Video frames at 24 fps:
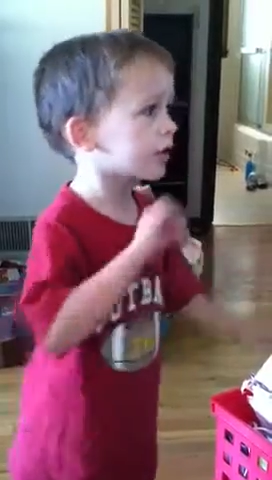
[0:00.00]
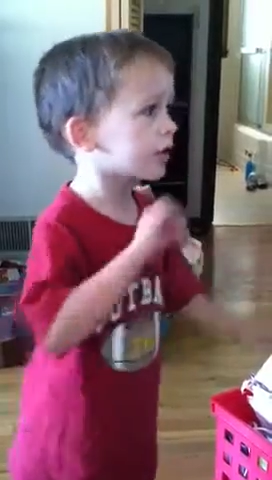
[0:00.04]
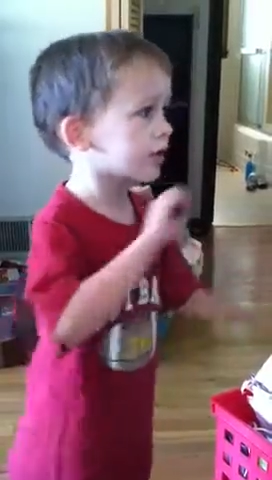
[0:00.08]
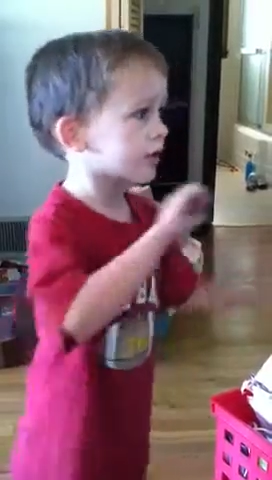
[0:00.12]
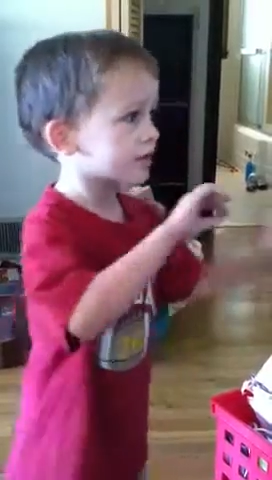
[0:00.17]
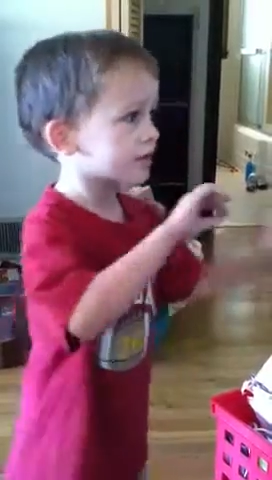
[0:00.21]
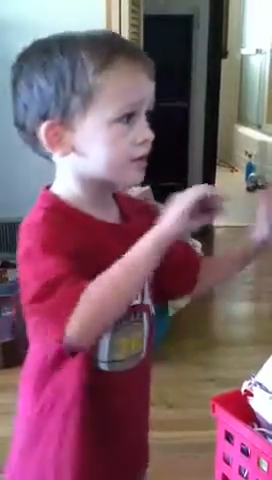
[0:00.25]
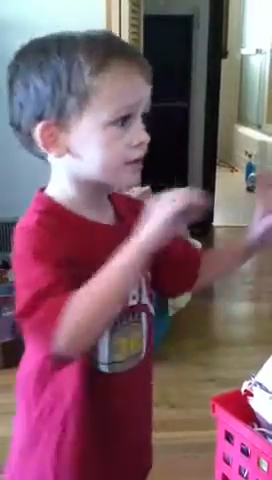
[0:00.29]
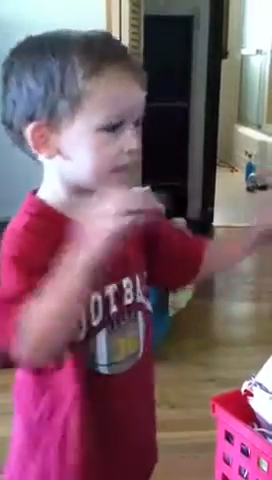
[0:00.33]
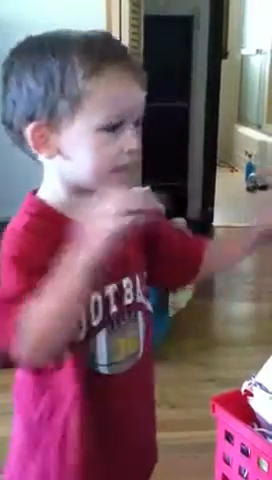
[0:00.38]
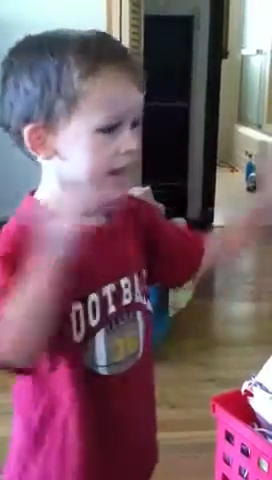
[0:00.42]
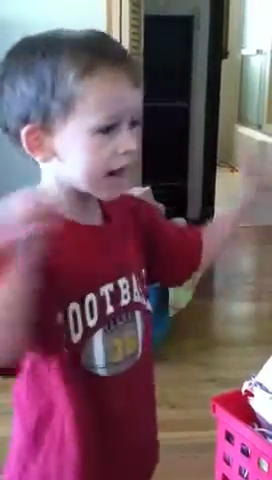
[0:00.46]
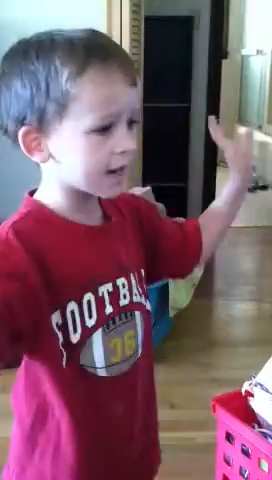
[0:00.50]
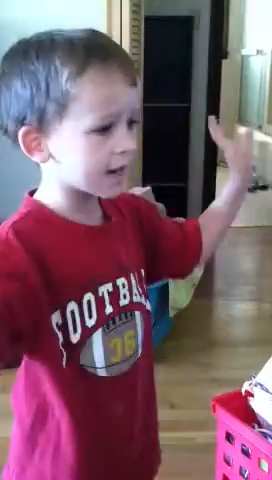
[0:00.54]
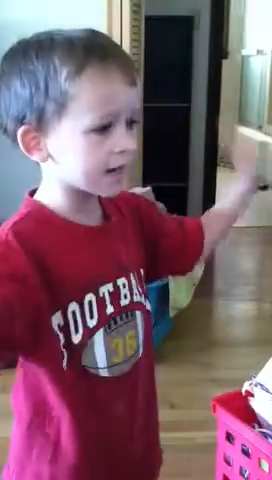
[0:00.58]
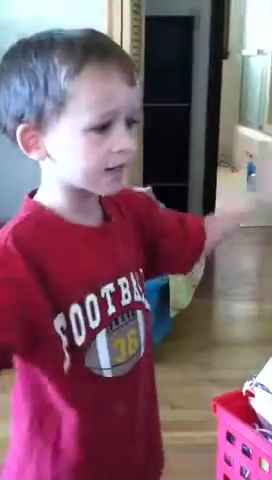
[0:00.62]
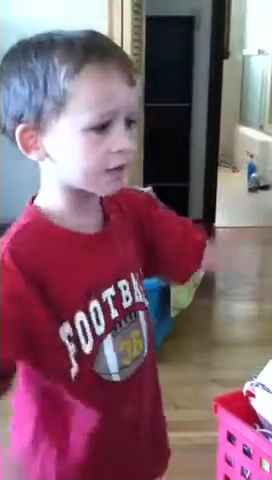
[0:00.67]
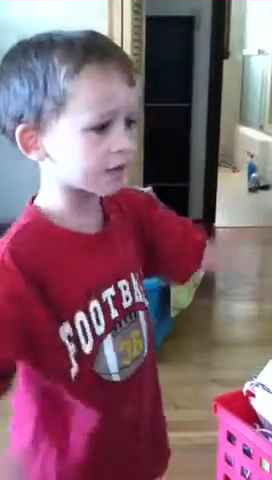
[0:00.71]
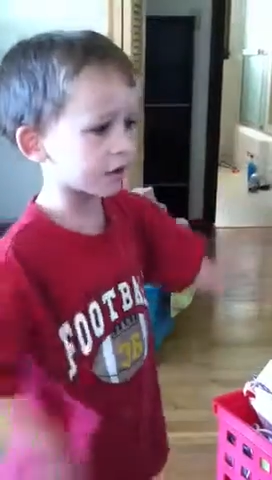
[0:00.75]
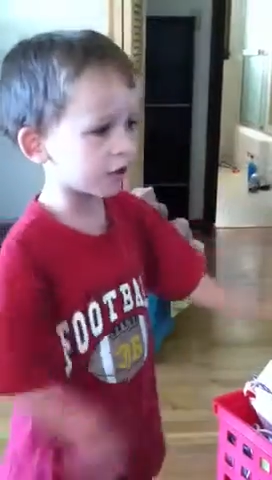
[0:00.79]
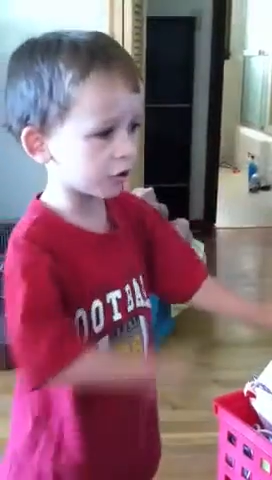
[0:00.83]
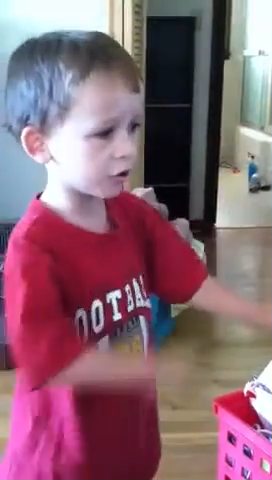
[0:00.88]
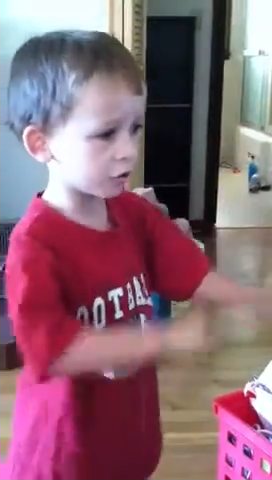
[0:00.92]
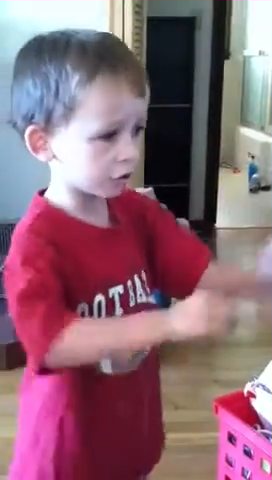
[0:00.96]
just
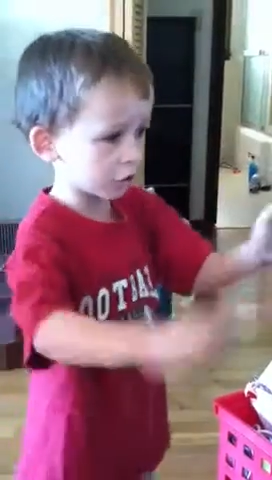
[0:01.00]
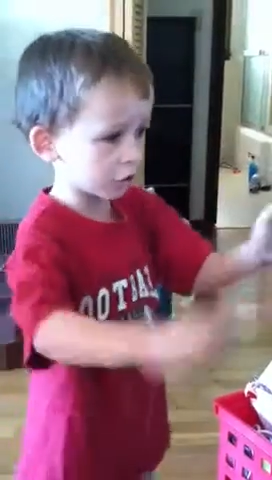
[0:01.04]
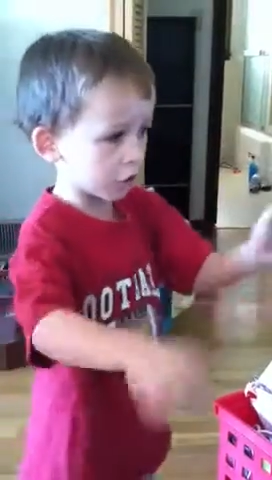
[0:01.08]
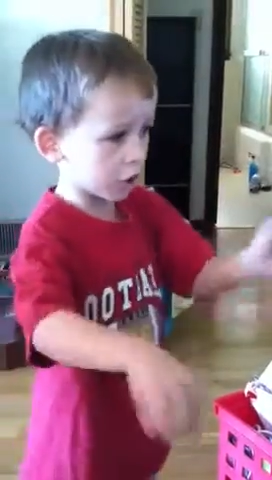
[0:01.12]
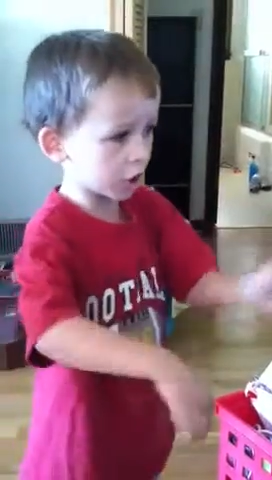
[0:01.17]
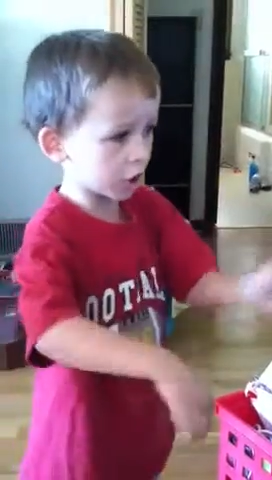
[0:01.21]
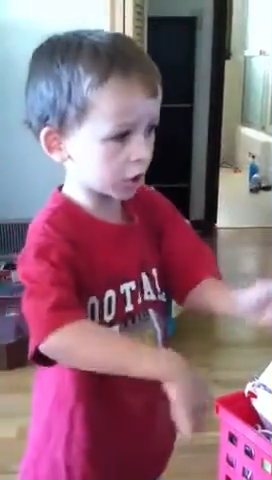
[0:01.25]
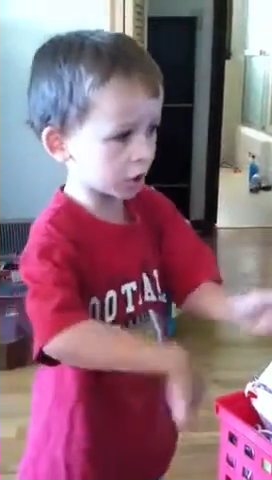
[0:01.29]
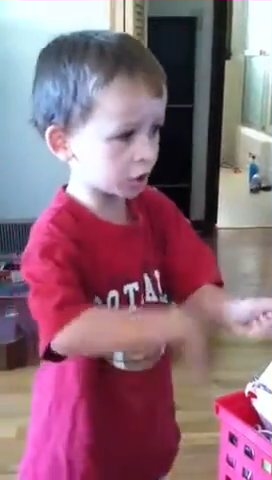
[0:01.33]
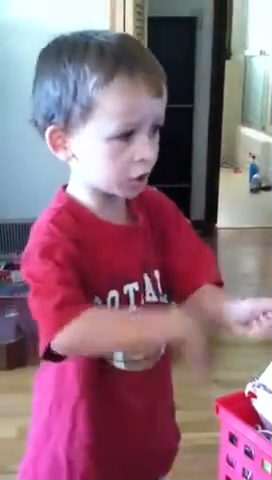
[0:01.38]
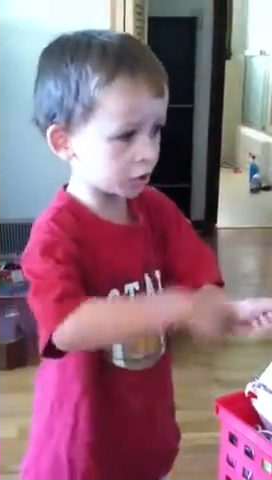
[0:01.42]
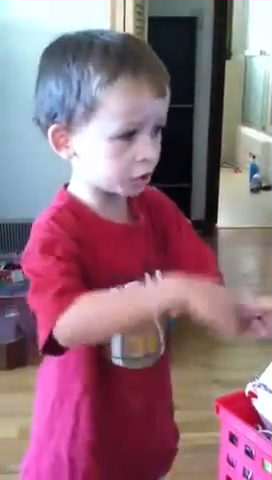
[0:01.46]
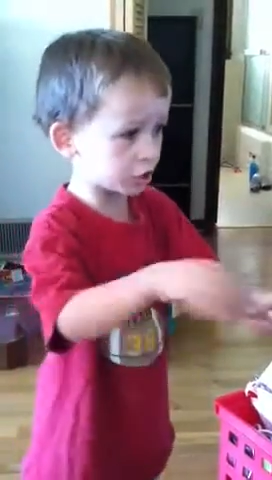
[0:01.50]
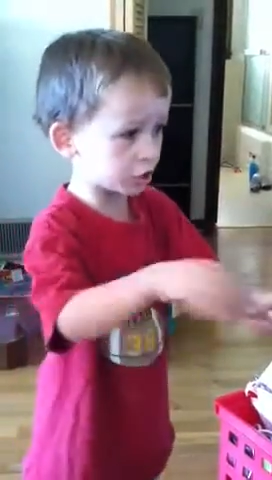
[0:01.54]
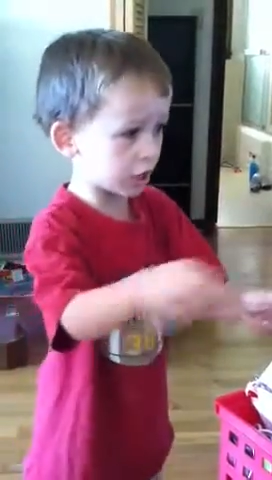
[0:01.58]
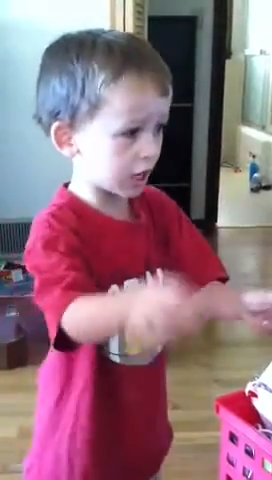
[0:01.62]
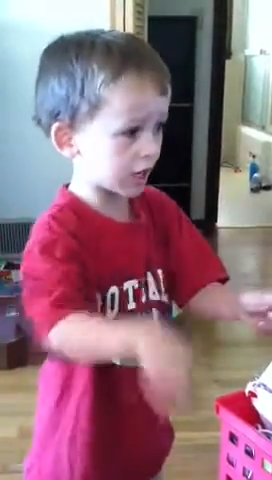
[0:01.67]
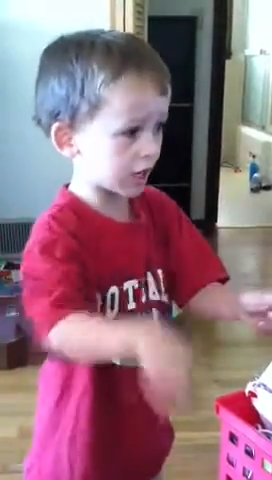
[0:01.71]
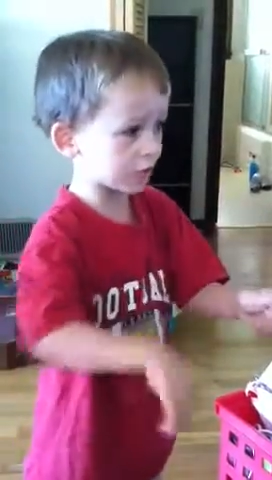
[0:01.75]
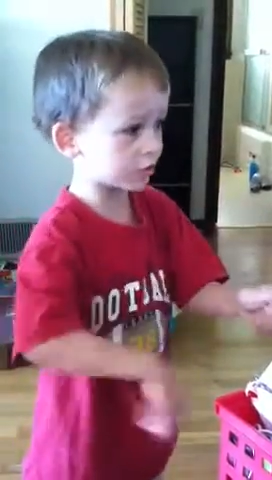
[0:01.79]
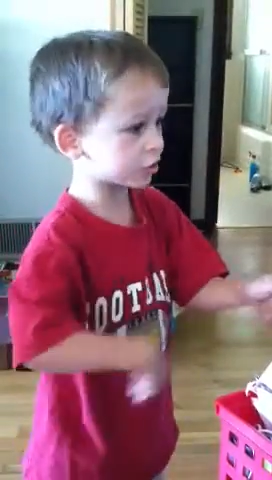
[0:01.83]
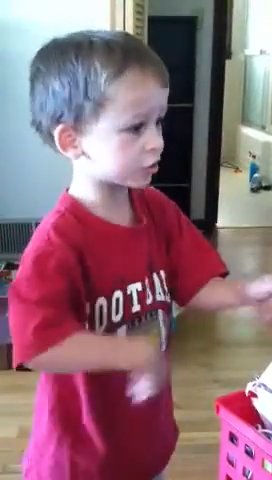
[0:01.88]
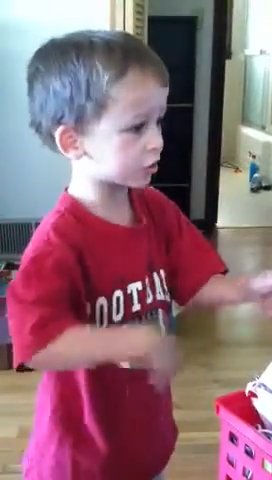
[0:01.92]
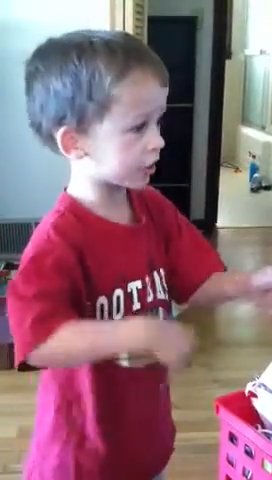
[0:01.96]
take a lot of
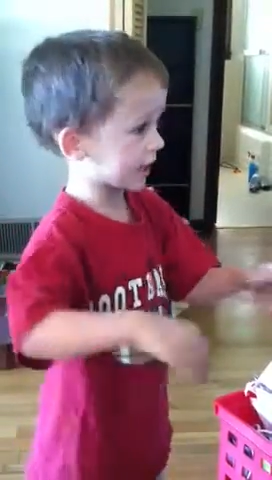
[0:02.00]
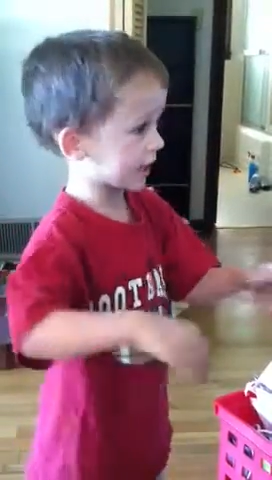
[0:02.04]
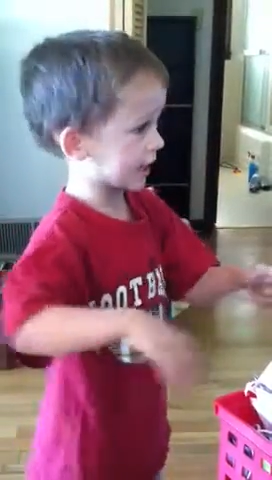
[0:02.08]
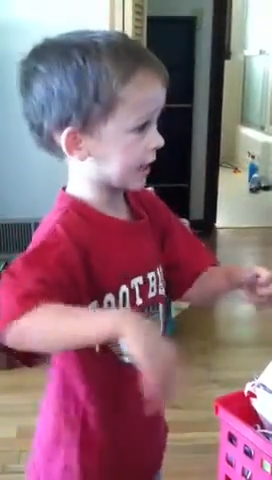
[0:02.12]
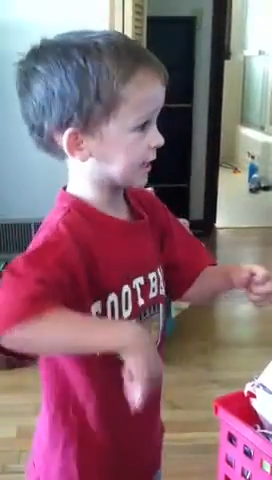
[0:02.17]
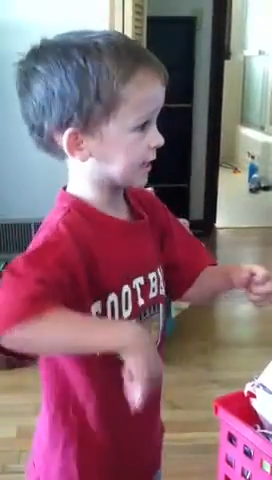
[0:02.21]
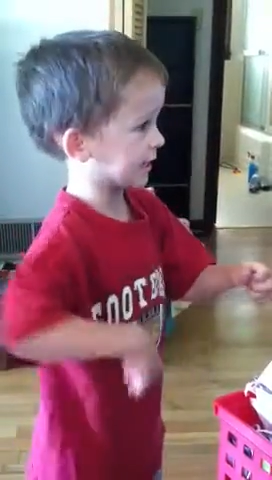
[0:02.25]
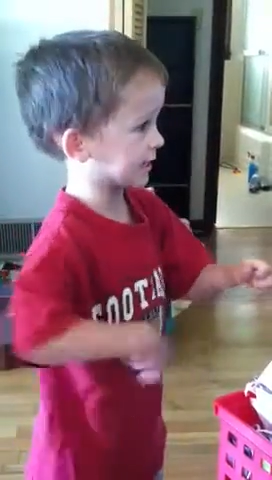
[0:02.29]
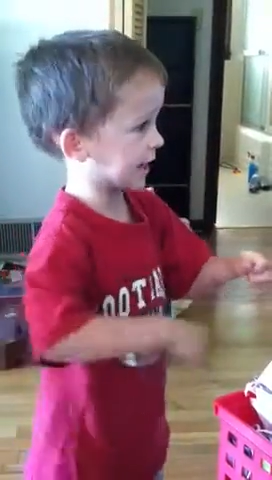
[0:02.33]
trash cans